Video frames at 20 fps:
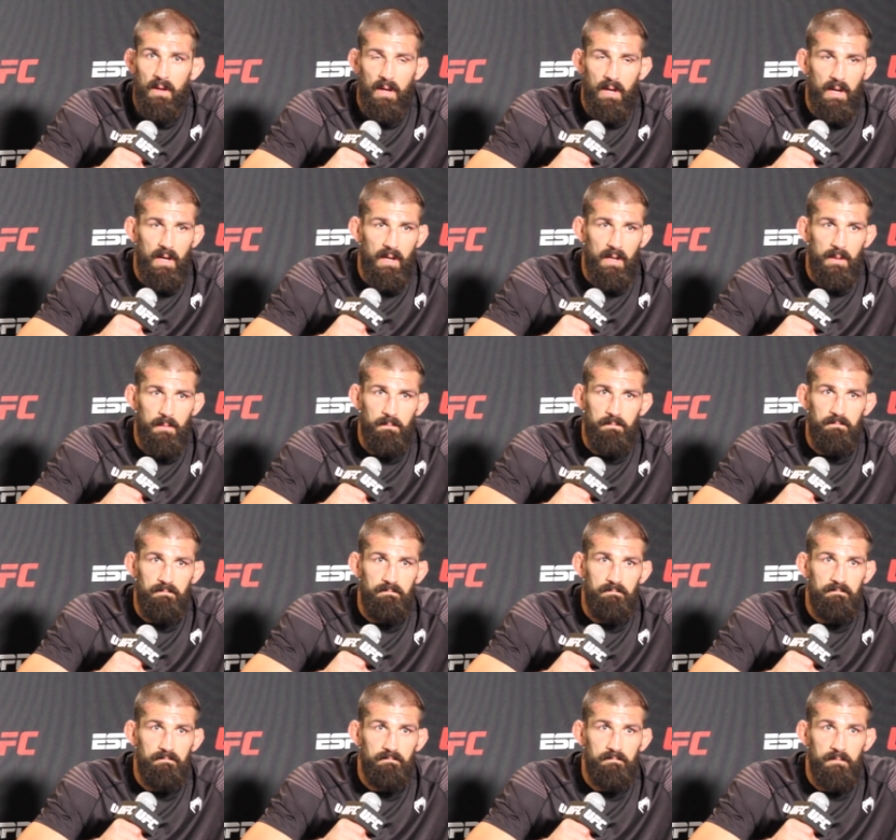Um,
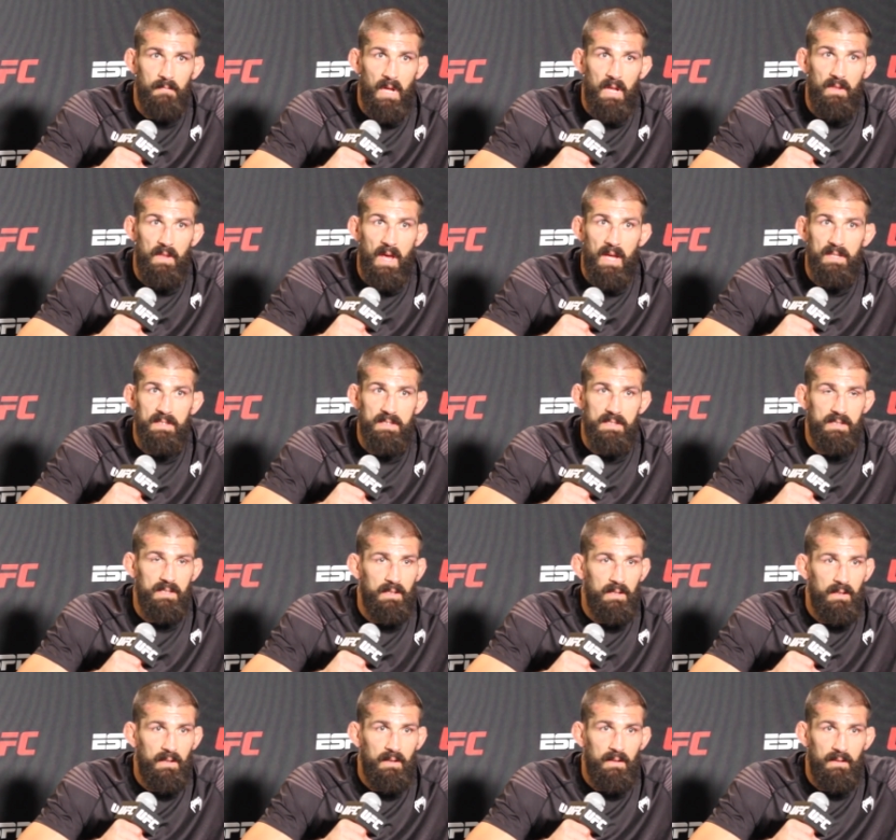and that's
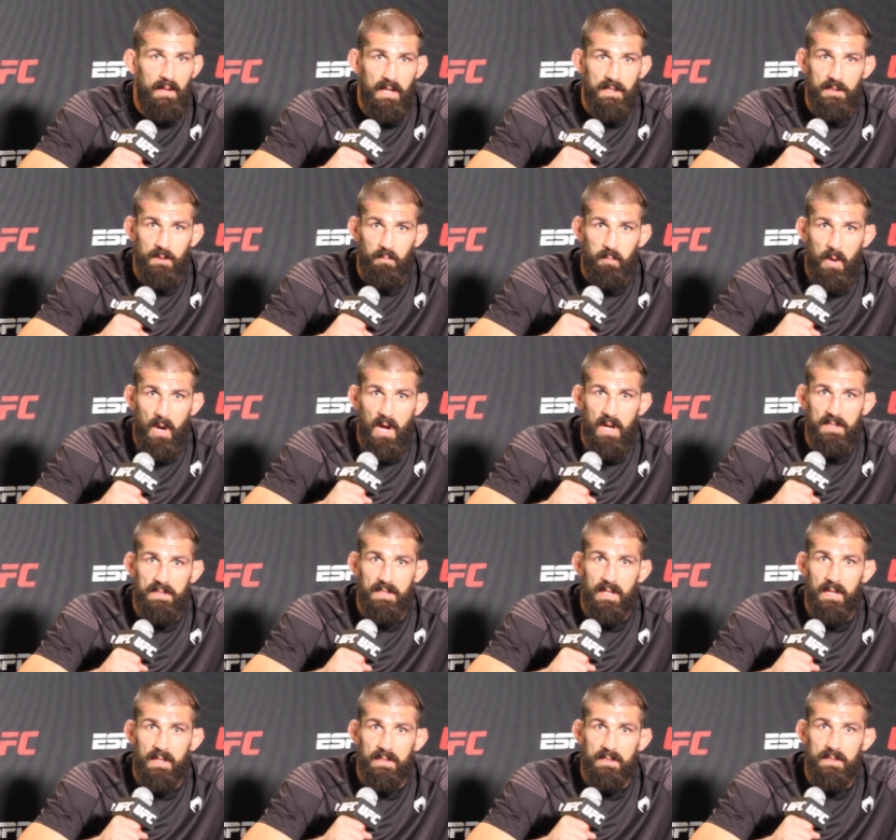that's a
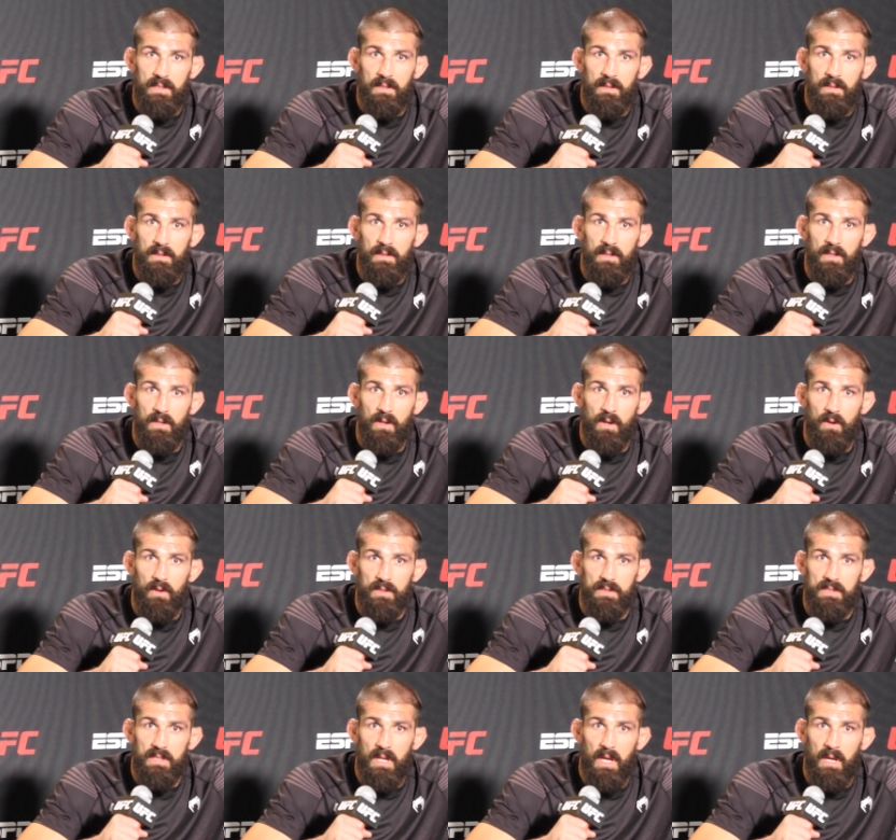process. You know,
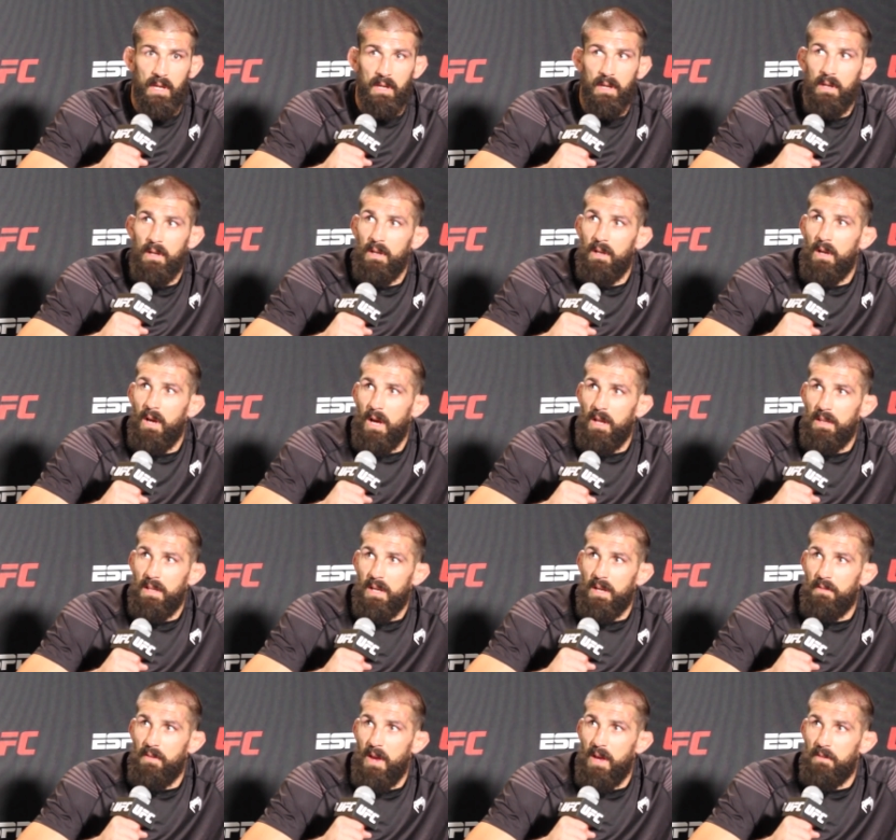it's like I
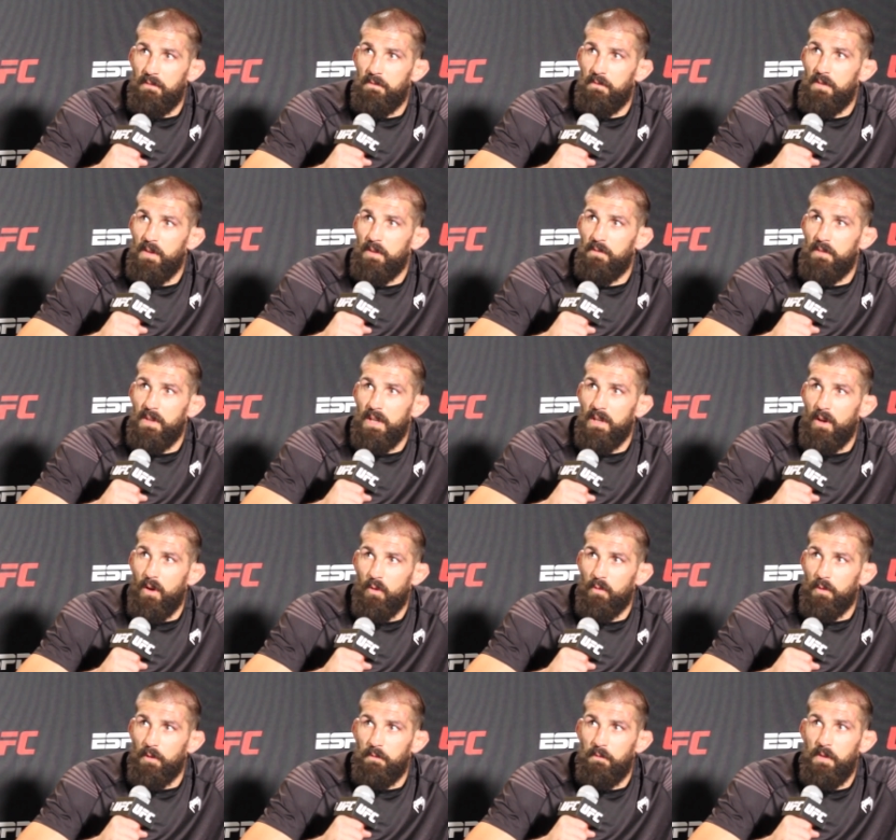think I've had 50,
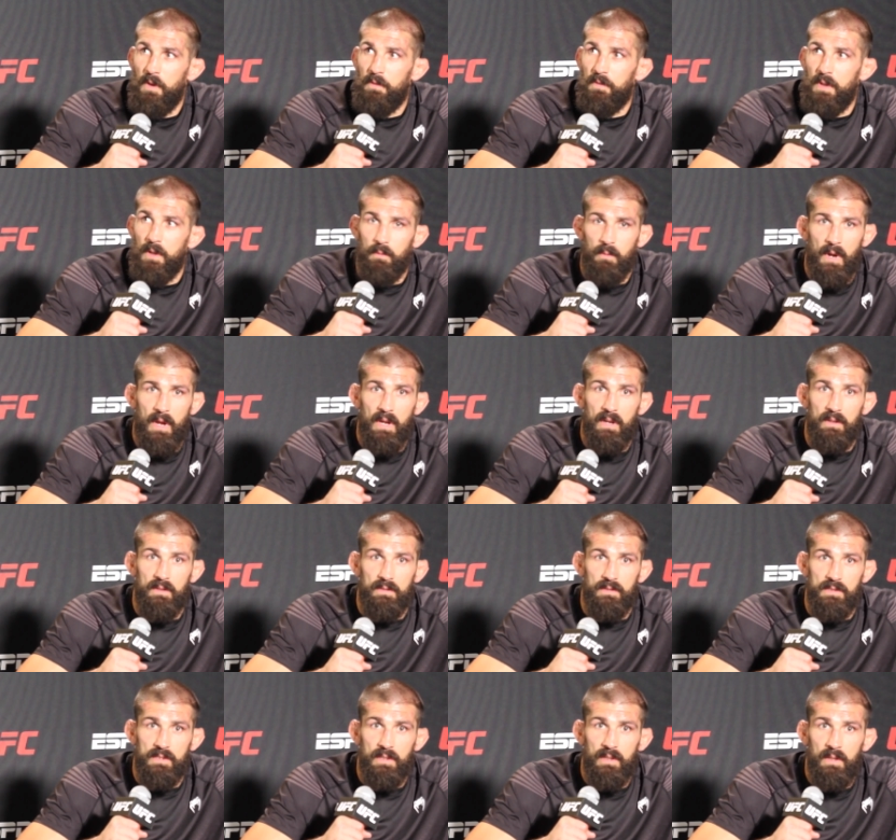over 50
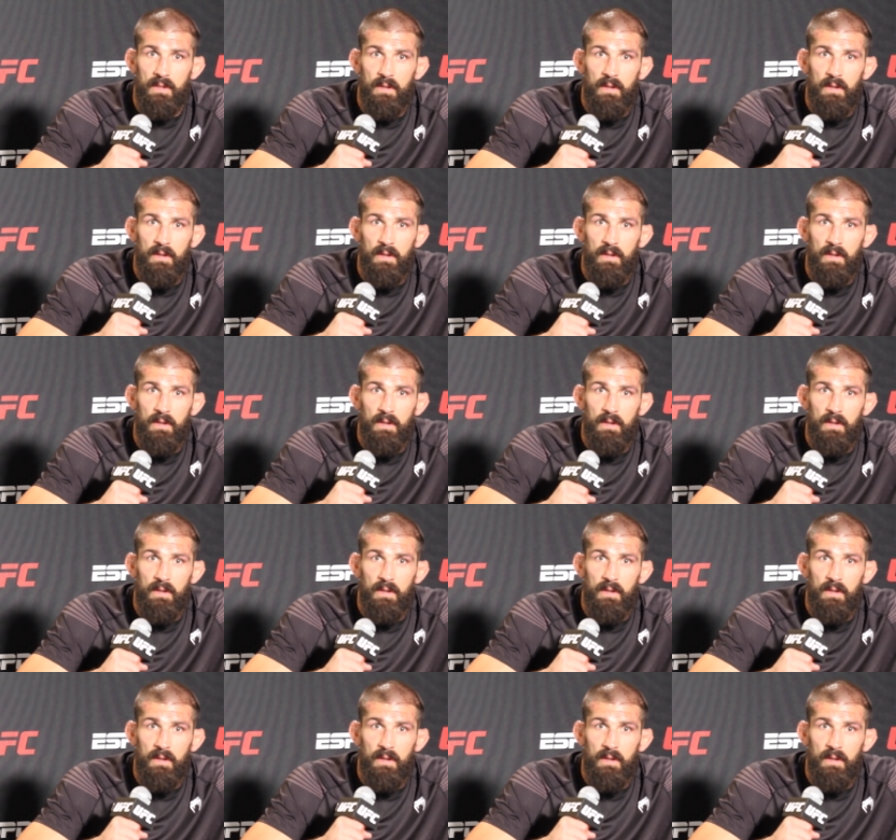rounds,